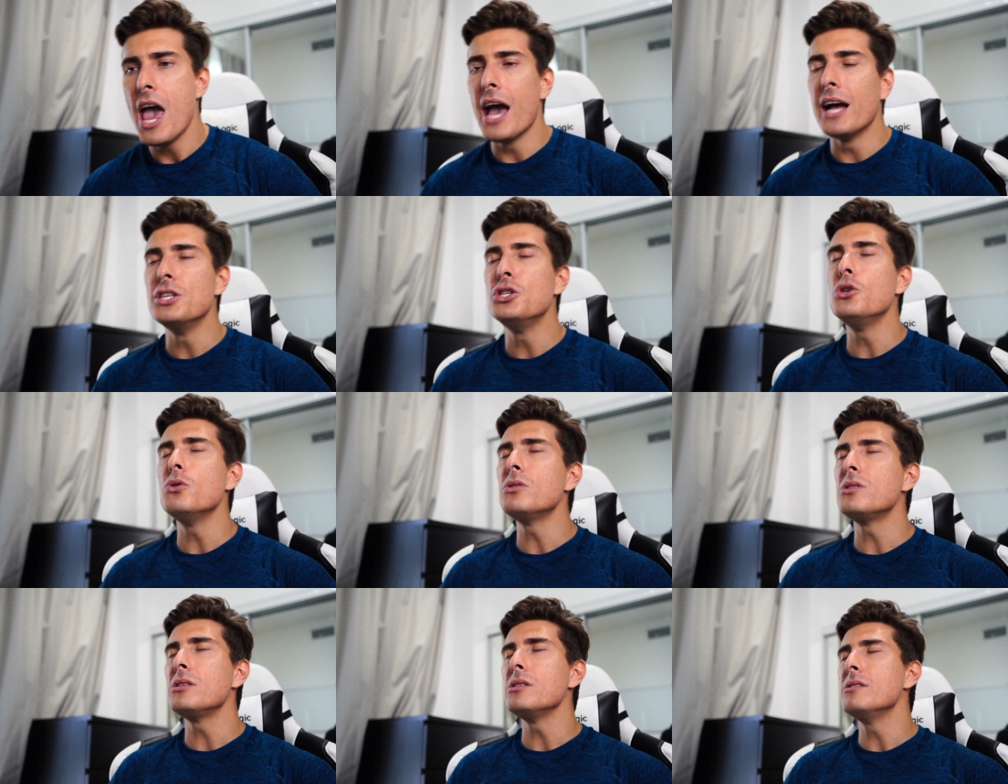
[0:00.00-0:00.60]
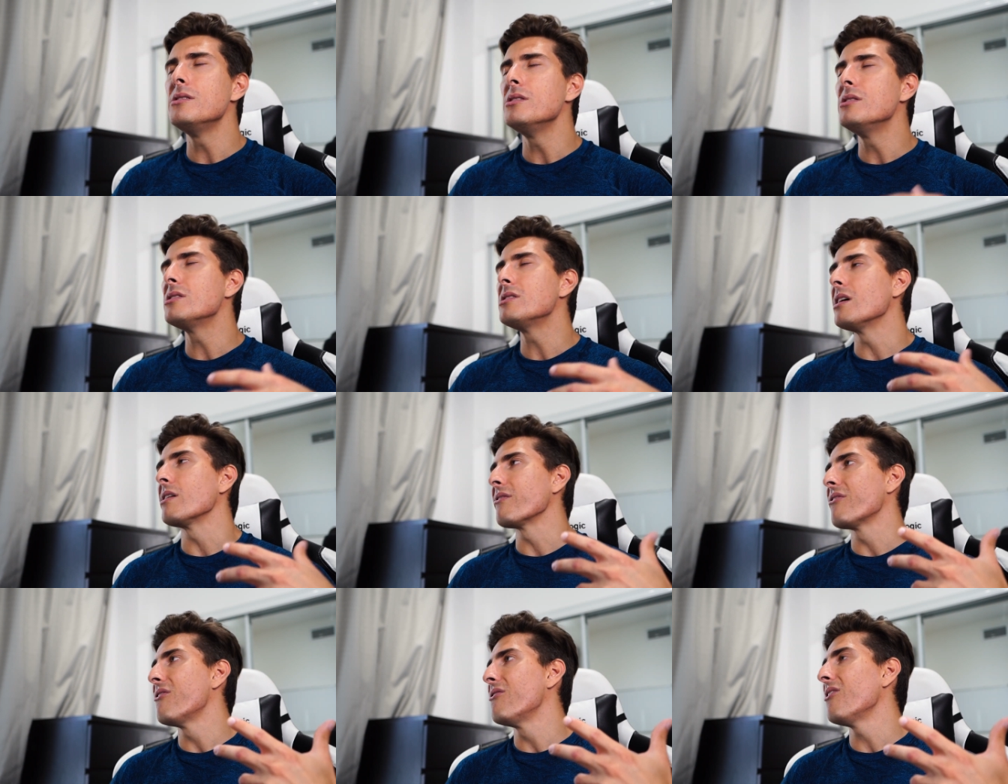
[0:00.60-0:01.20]
and you see these
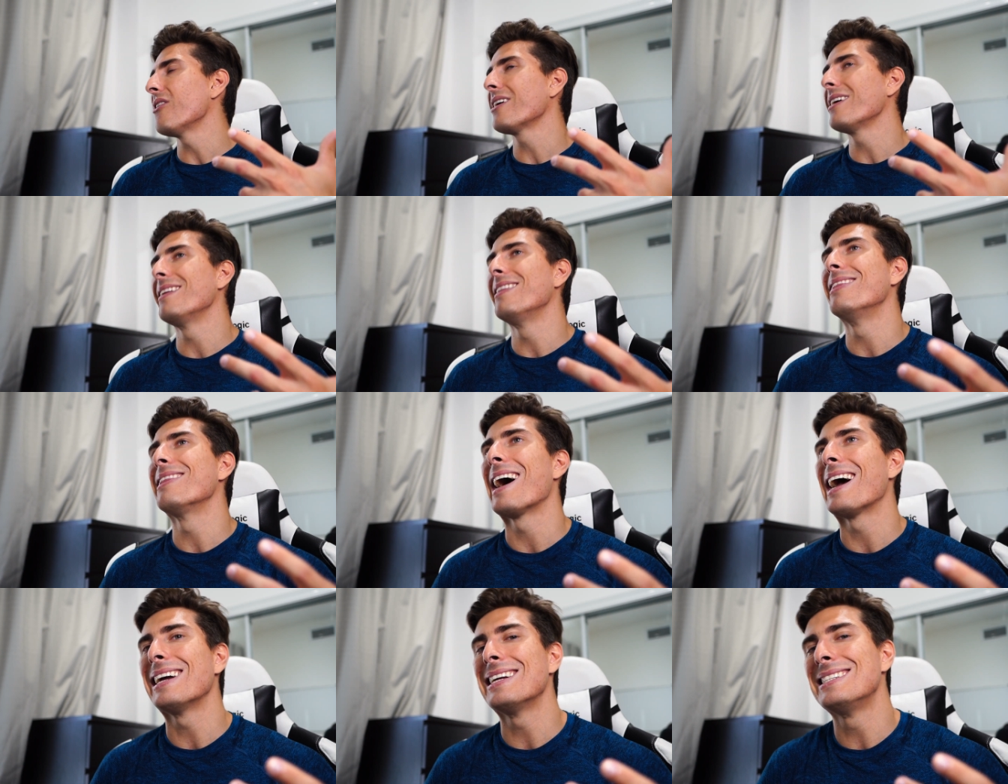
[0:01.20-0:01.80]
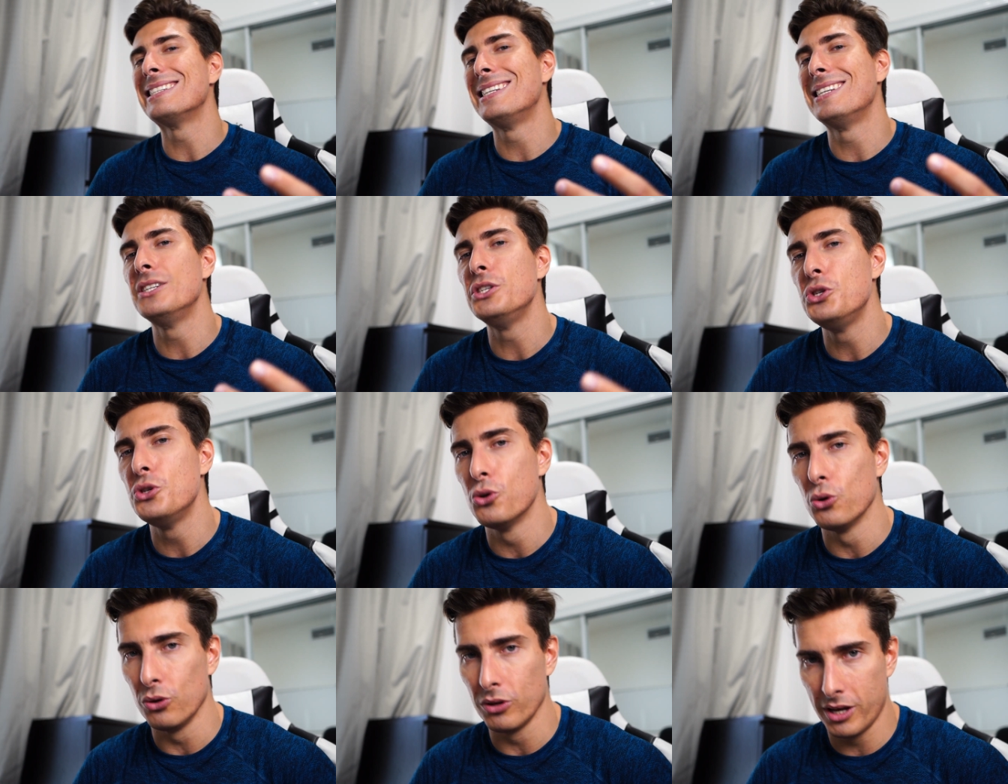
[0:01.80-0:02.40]
like fucking
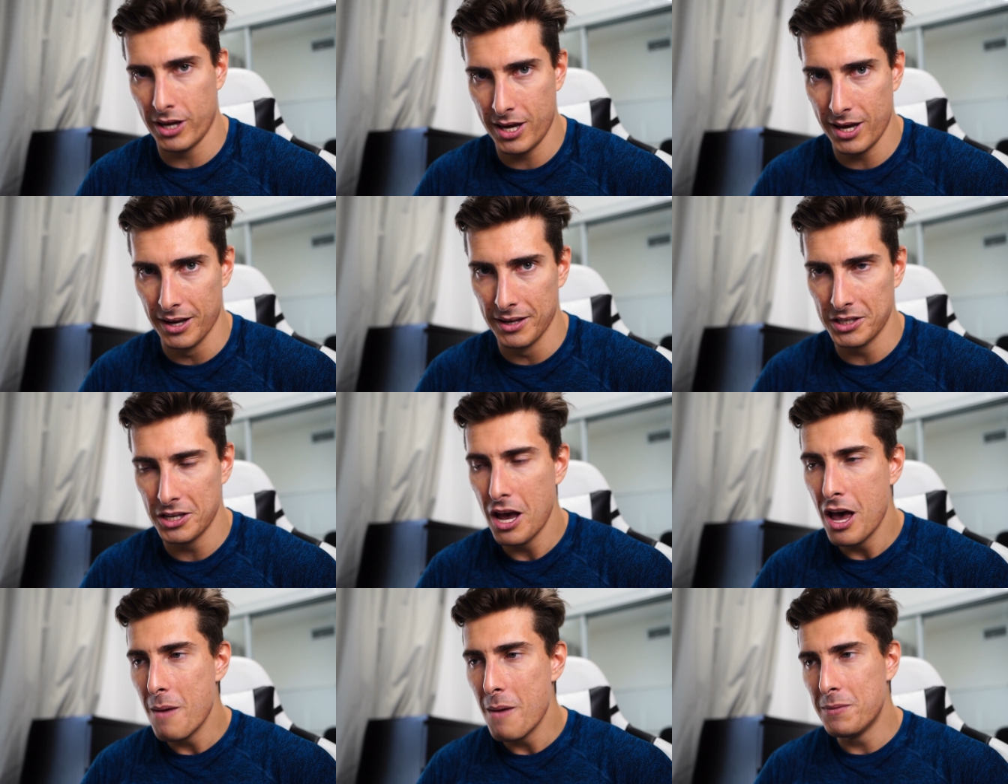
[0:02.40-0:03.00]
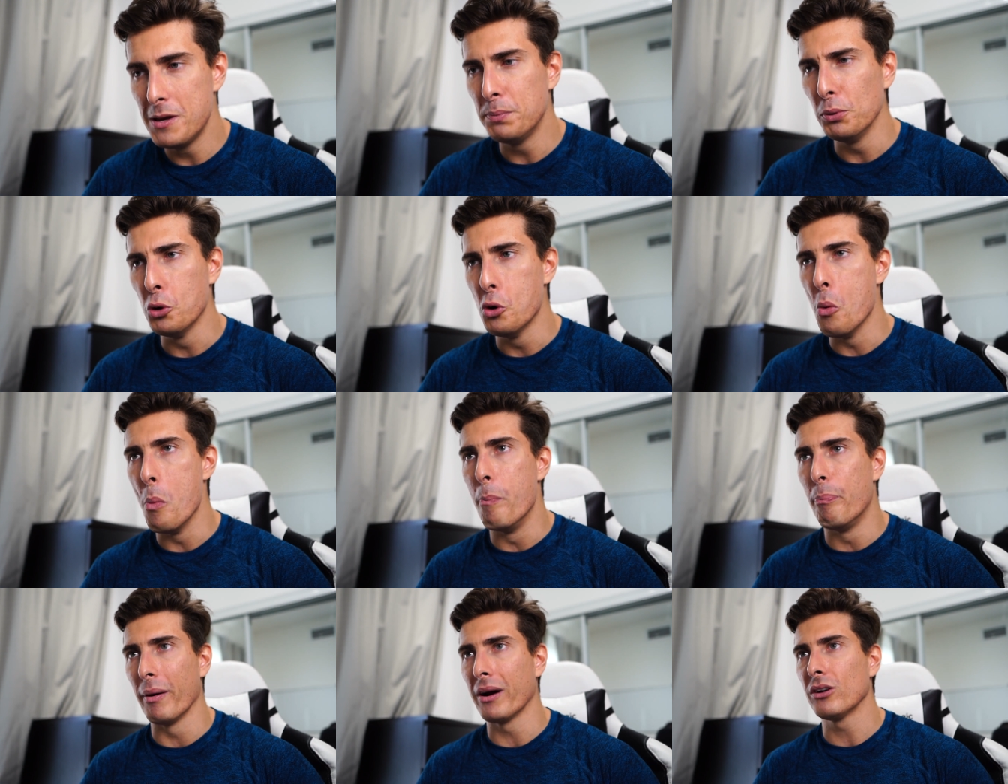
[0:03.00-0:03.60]
19 year old kids, people
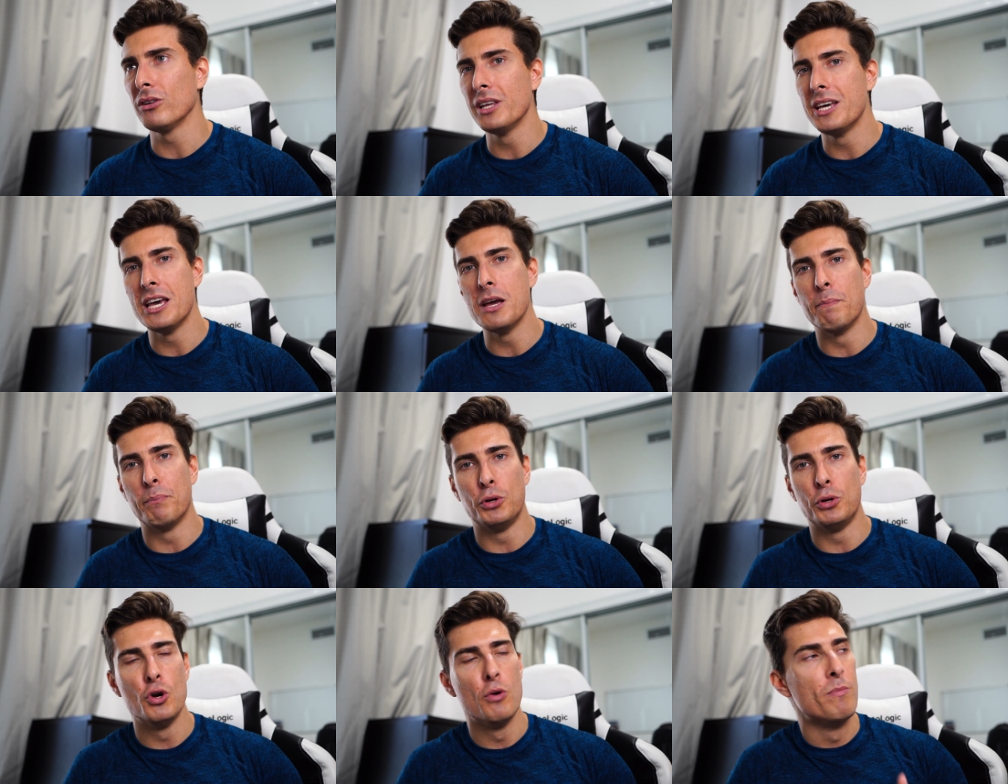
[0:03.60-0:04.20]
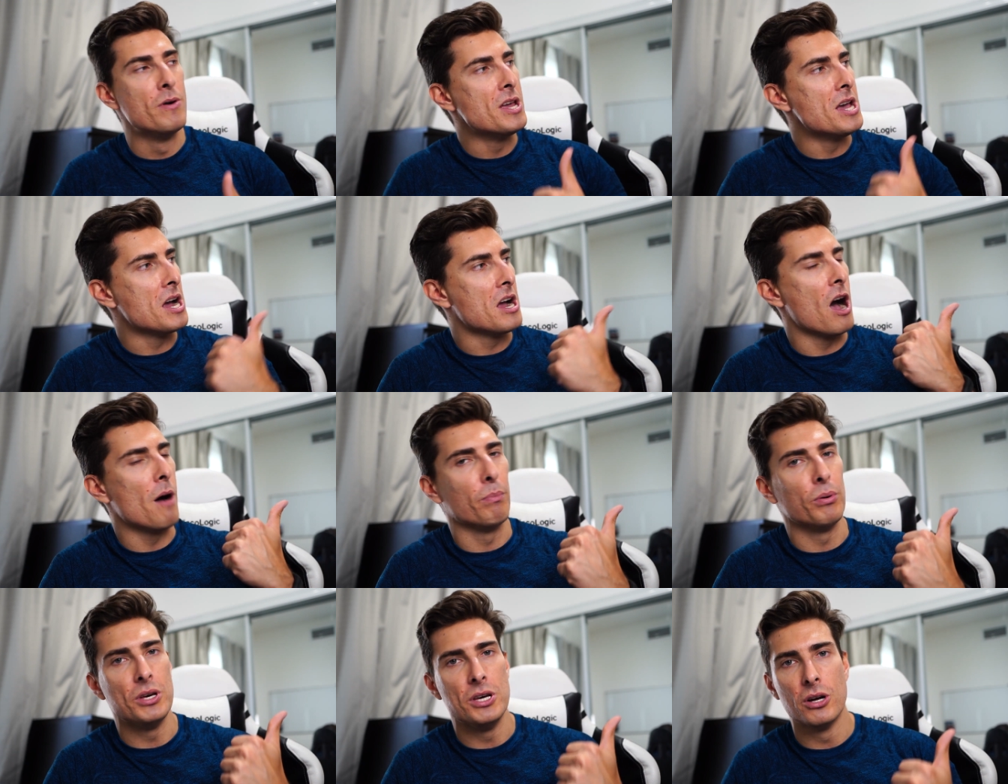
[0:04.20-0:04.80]
who barely hit puberty a
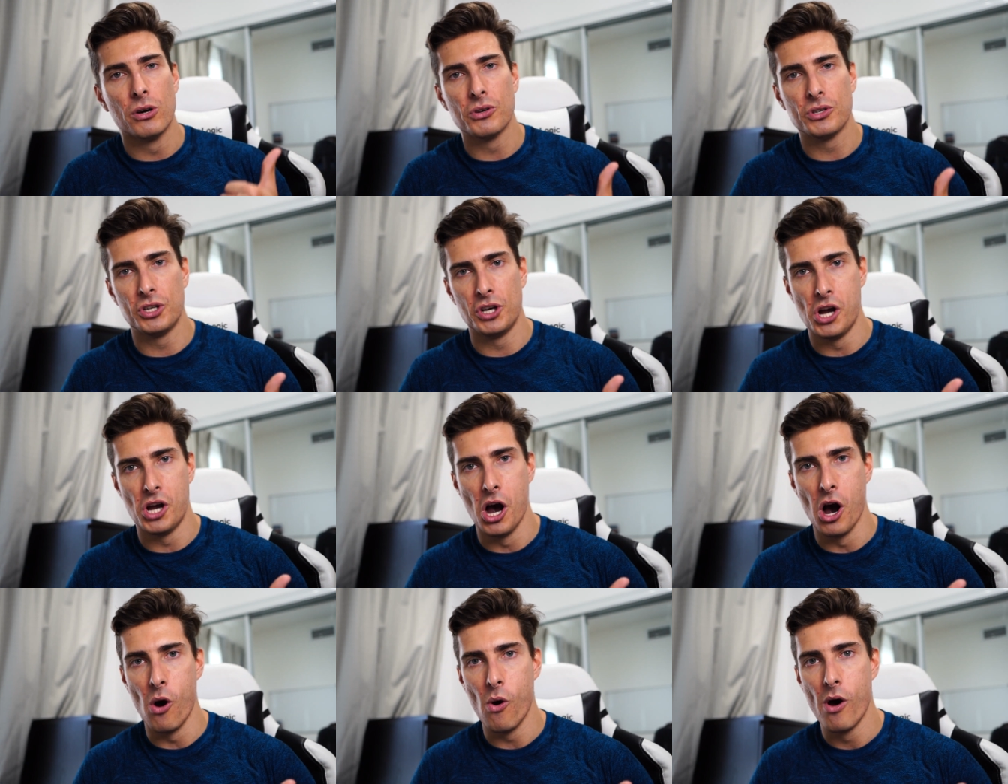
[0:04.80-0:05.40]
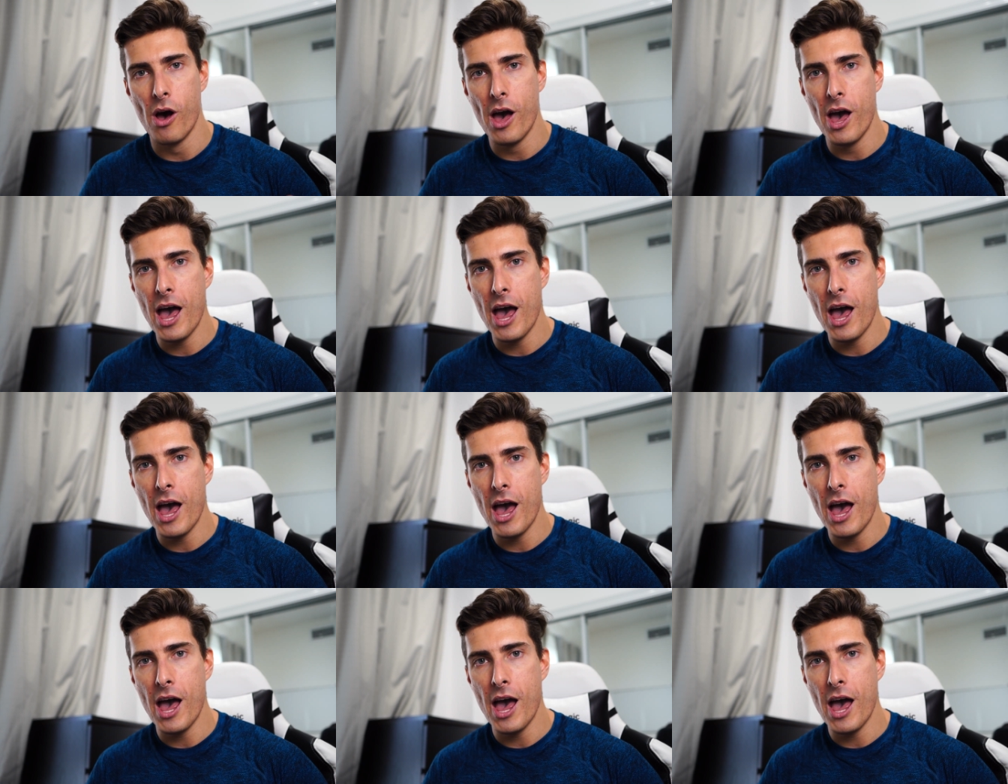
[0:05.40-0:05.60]
couple years ago,